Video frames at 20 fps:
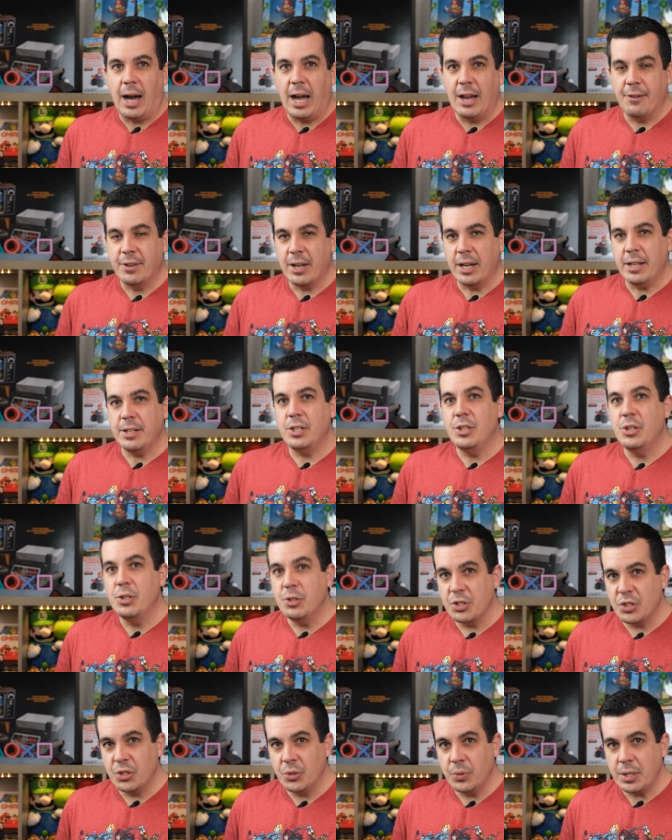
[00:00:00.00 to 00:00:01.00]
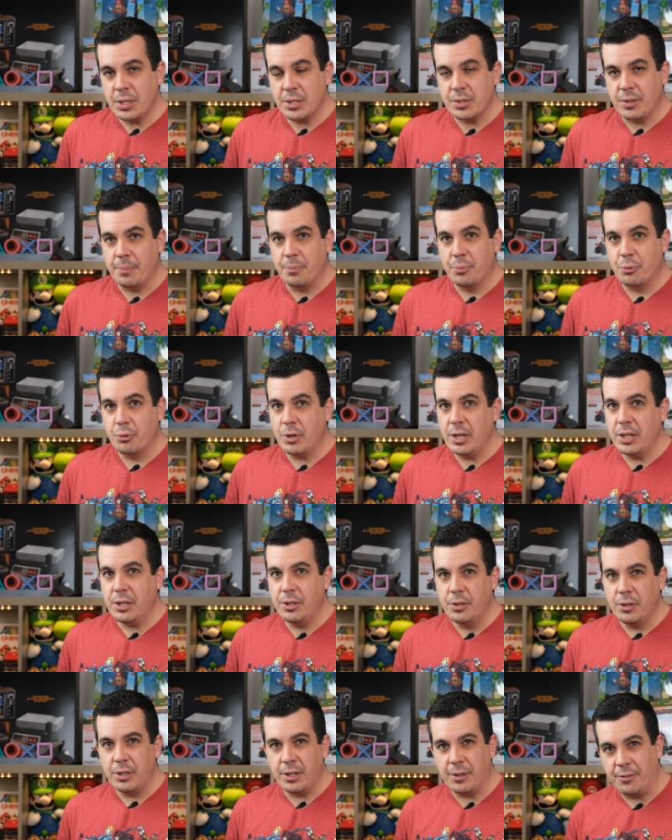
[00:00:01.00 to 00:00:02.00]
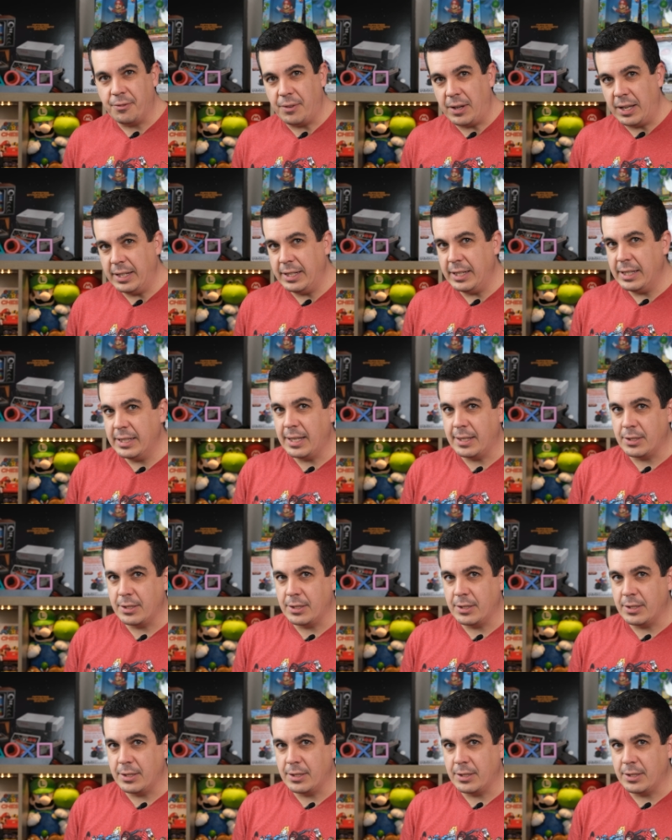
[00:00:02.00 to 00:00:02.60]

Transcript: I've gotten used to it, so I'm pretty good at finding